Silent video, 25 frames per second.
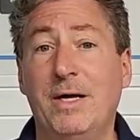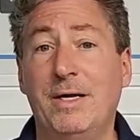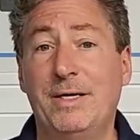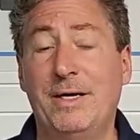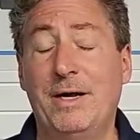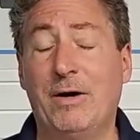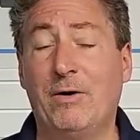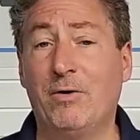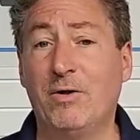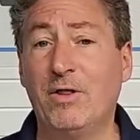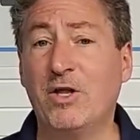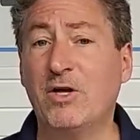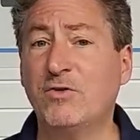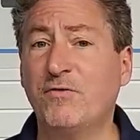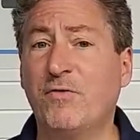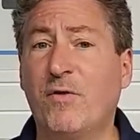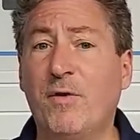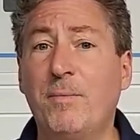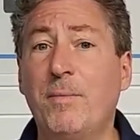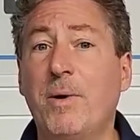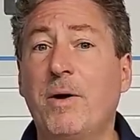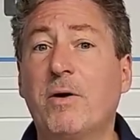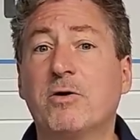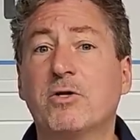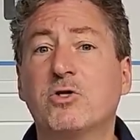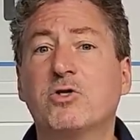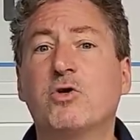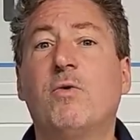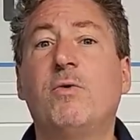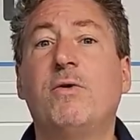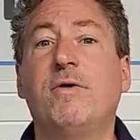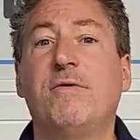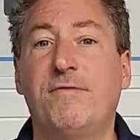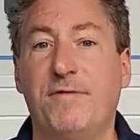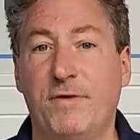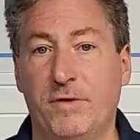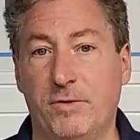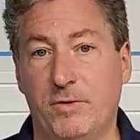Now, Electrify America is
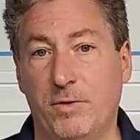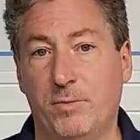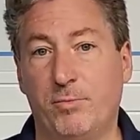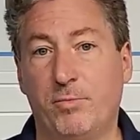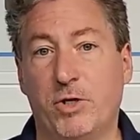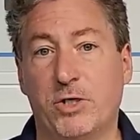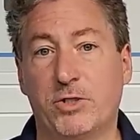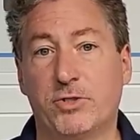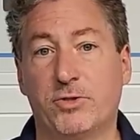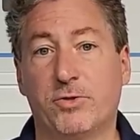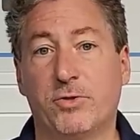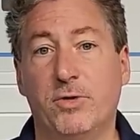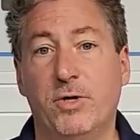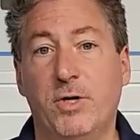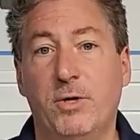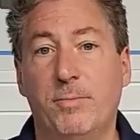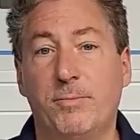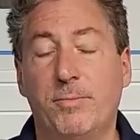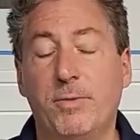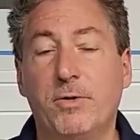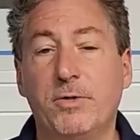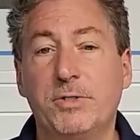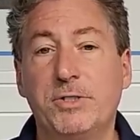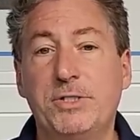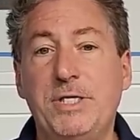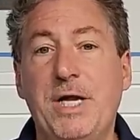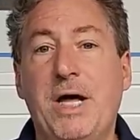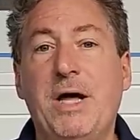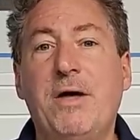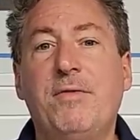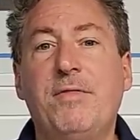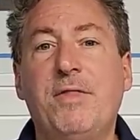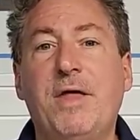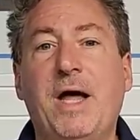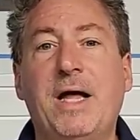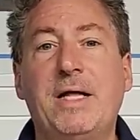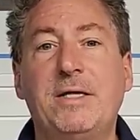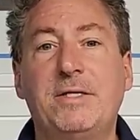already feeling the pressure because now
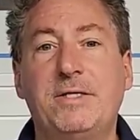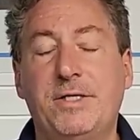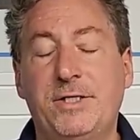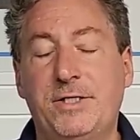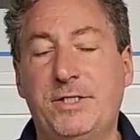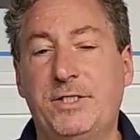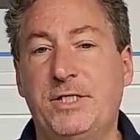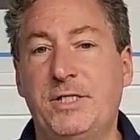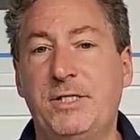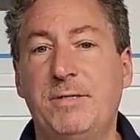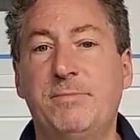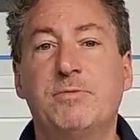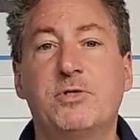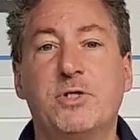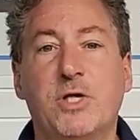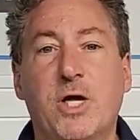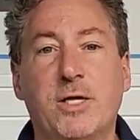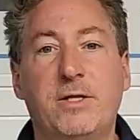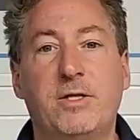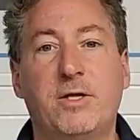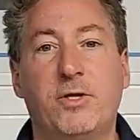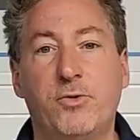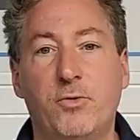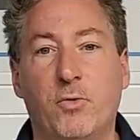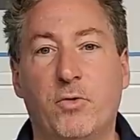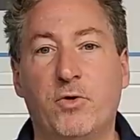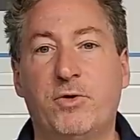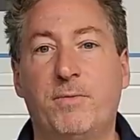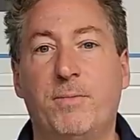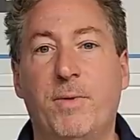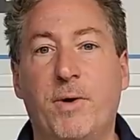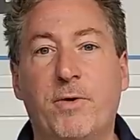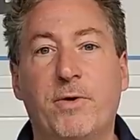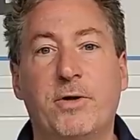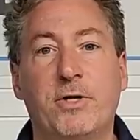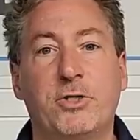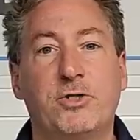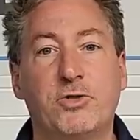that it seems like the North
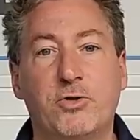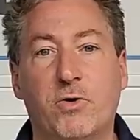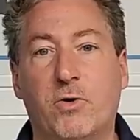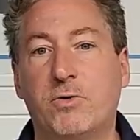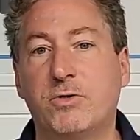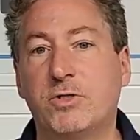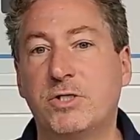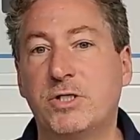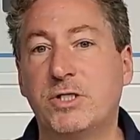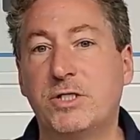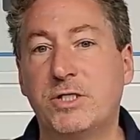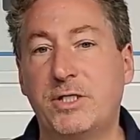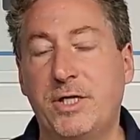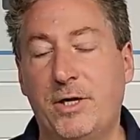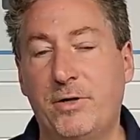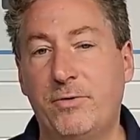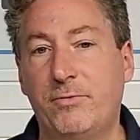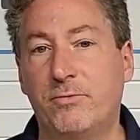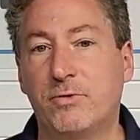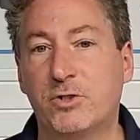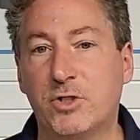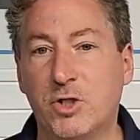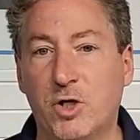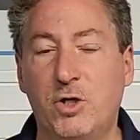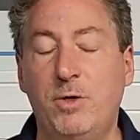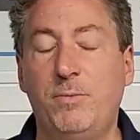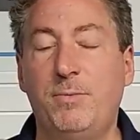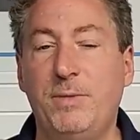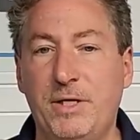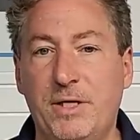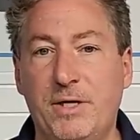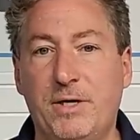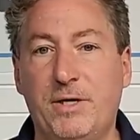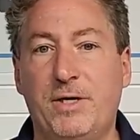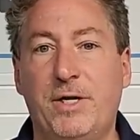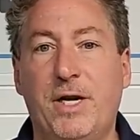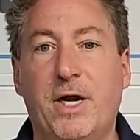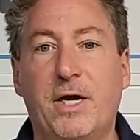American charging standard is going to be
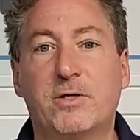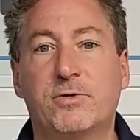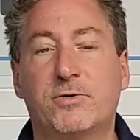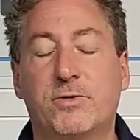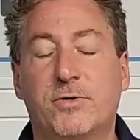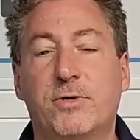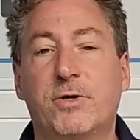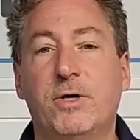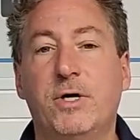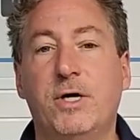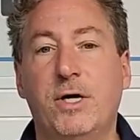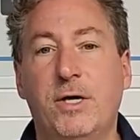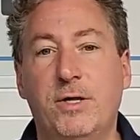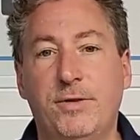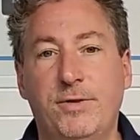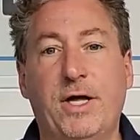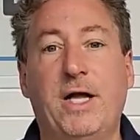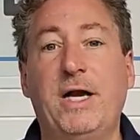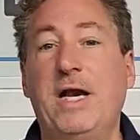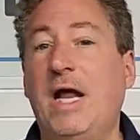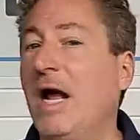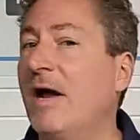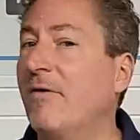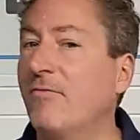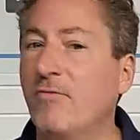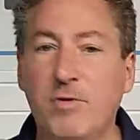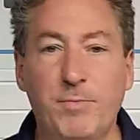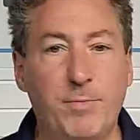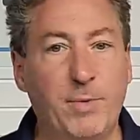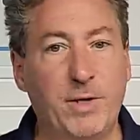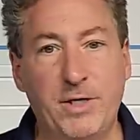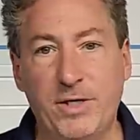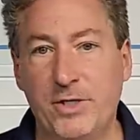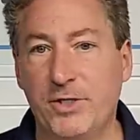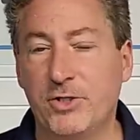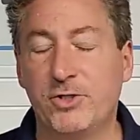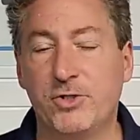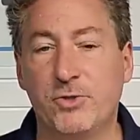the connector that
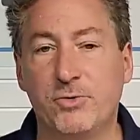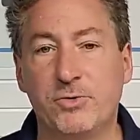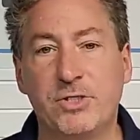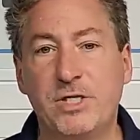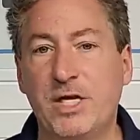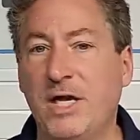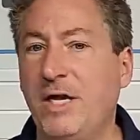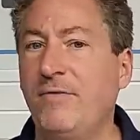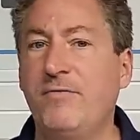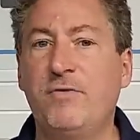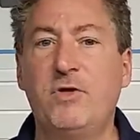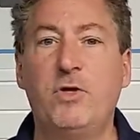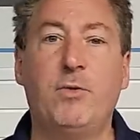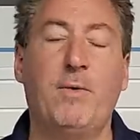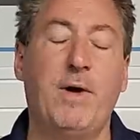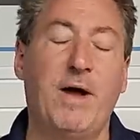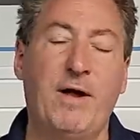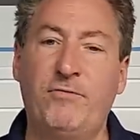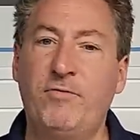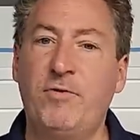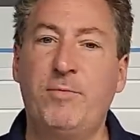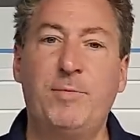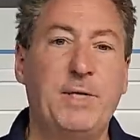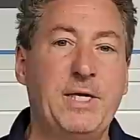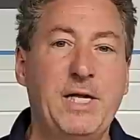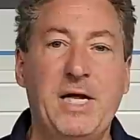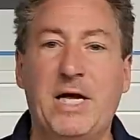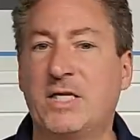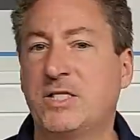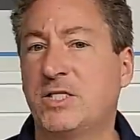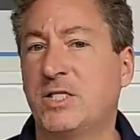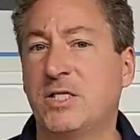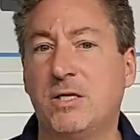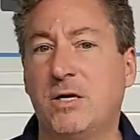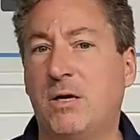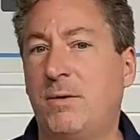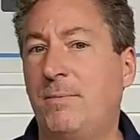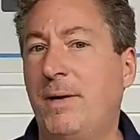everybody is using, even though everybody
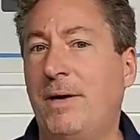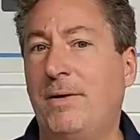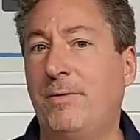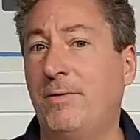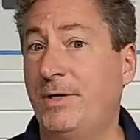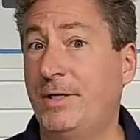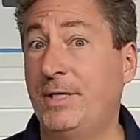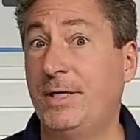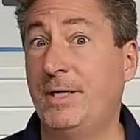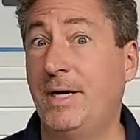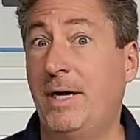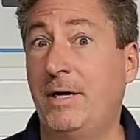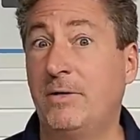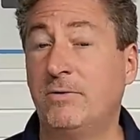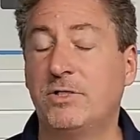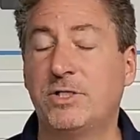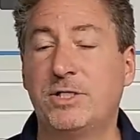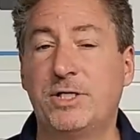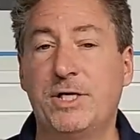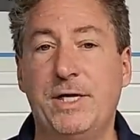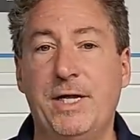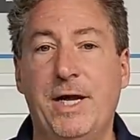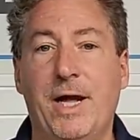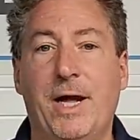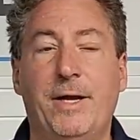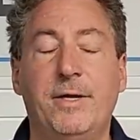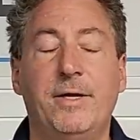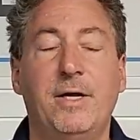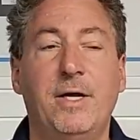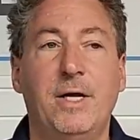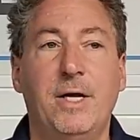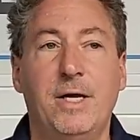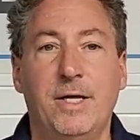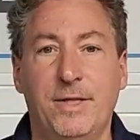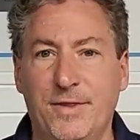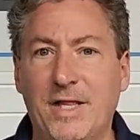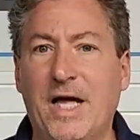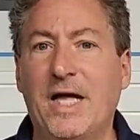hasn't come out and announced it yet,
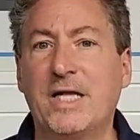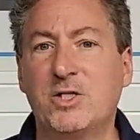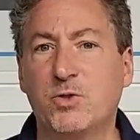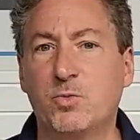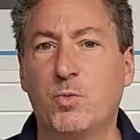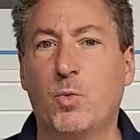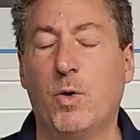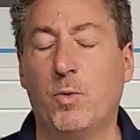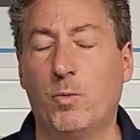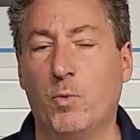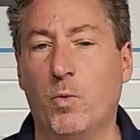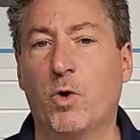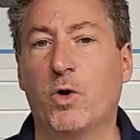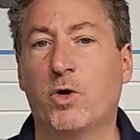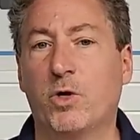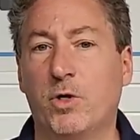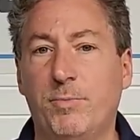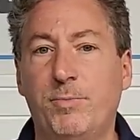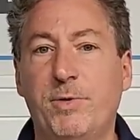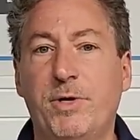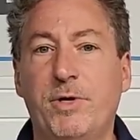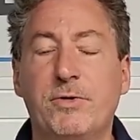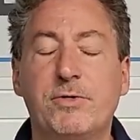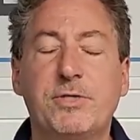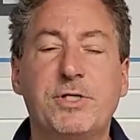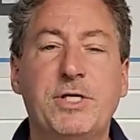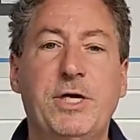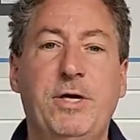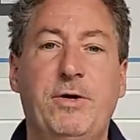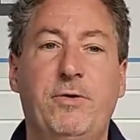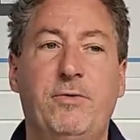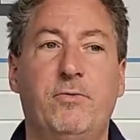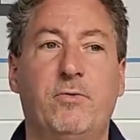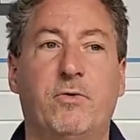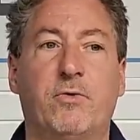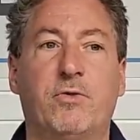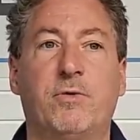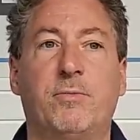that's what we're going to be using here
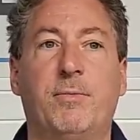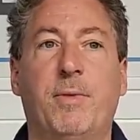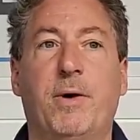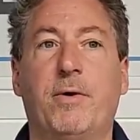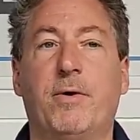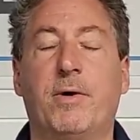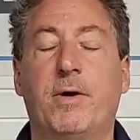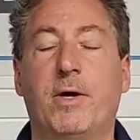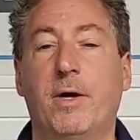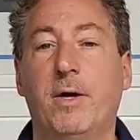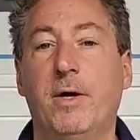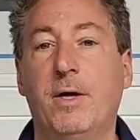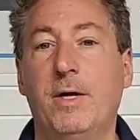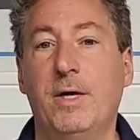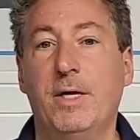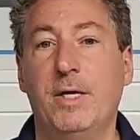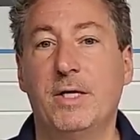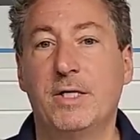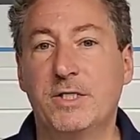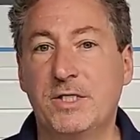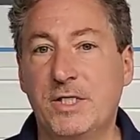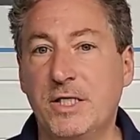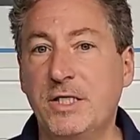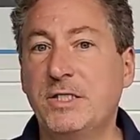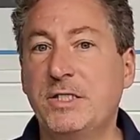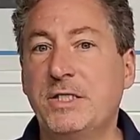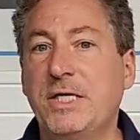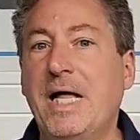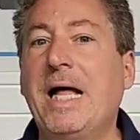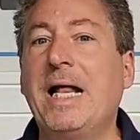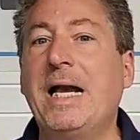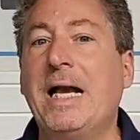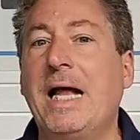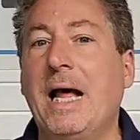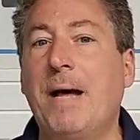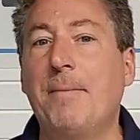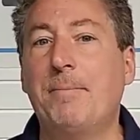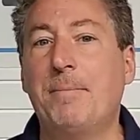in North America. Since
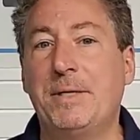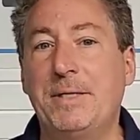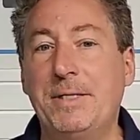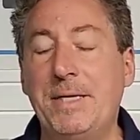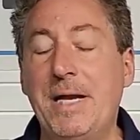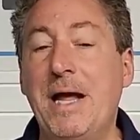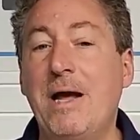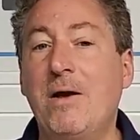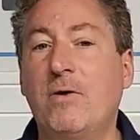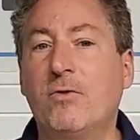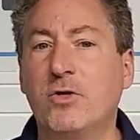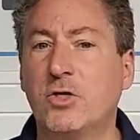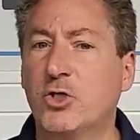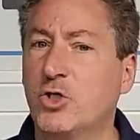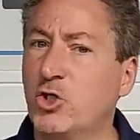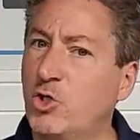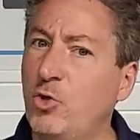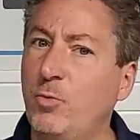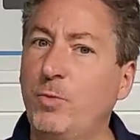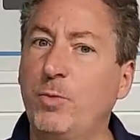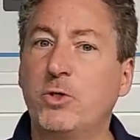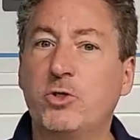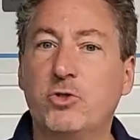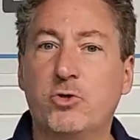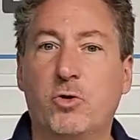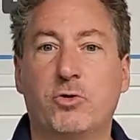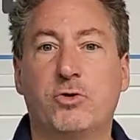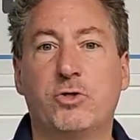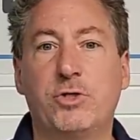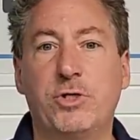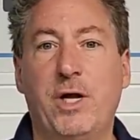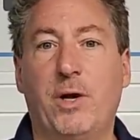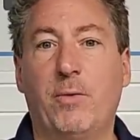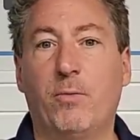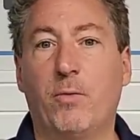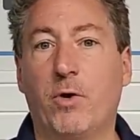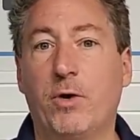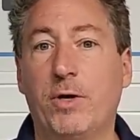that happened, now the Supercharger
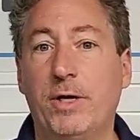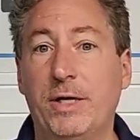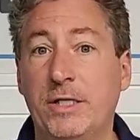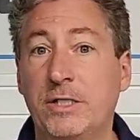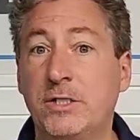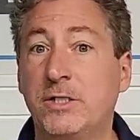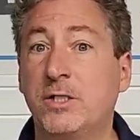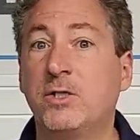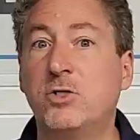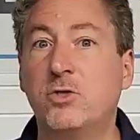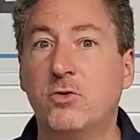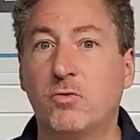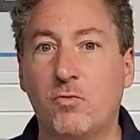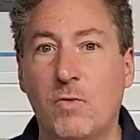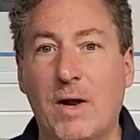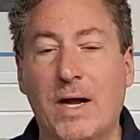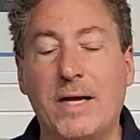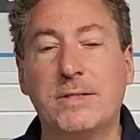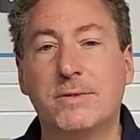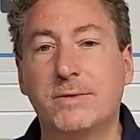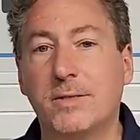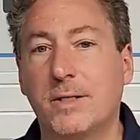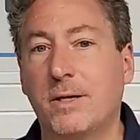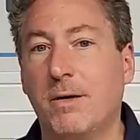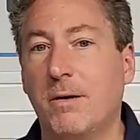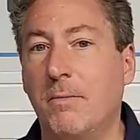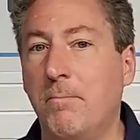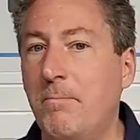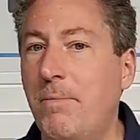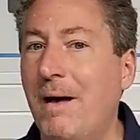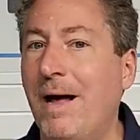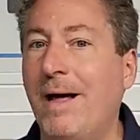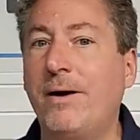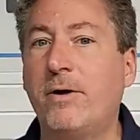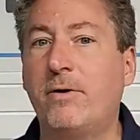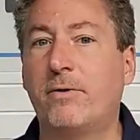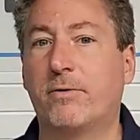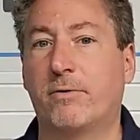Network is a direct
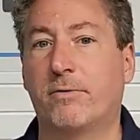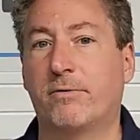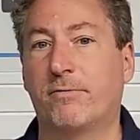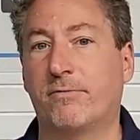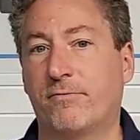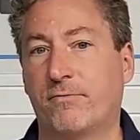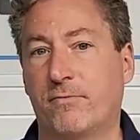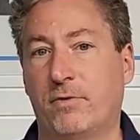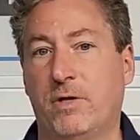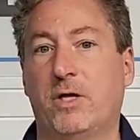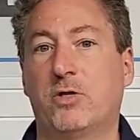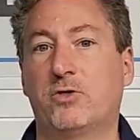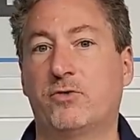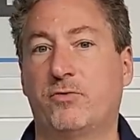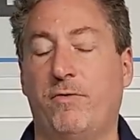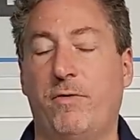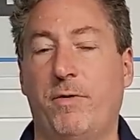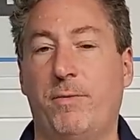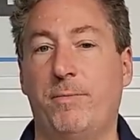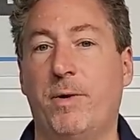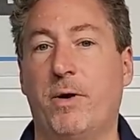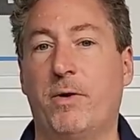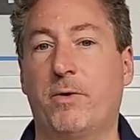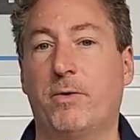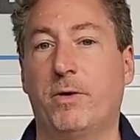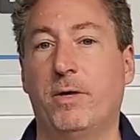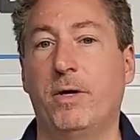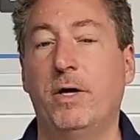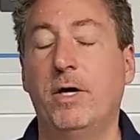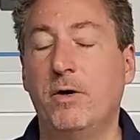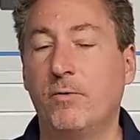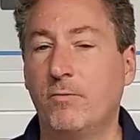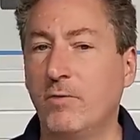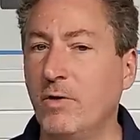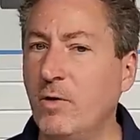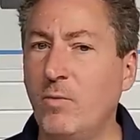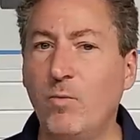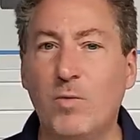competitor for Electrify America. It
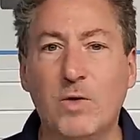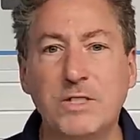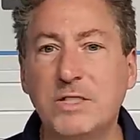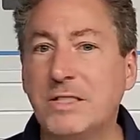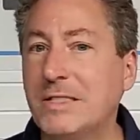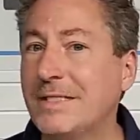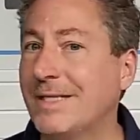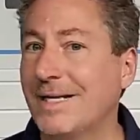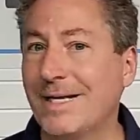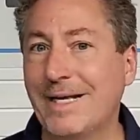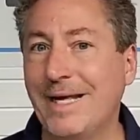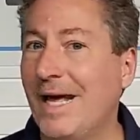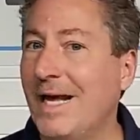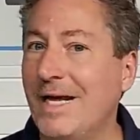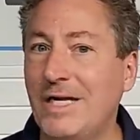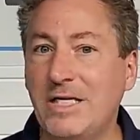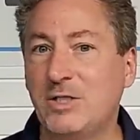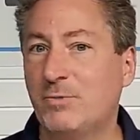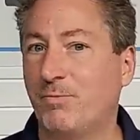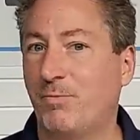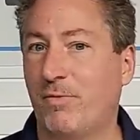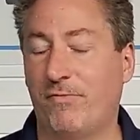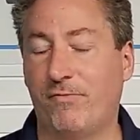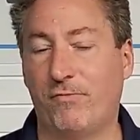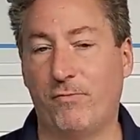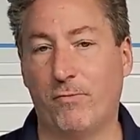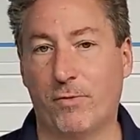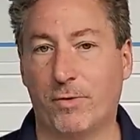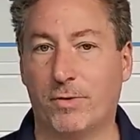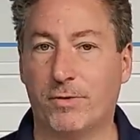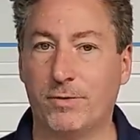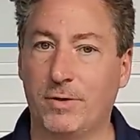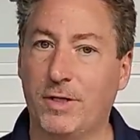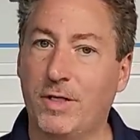really wasn't the case before.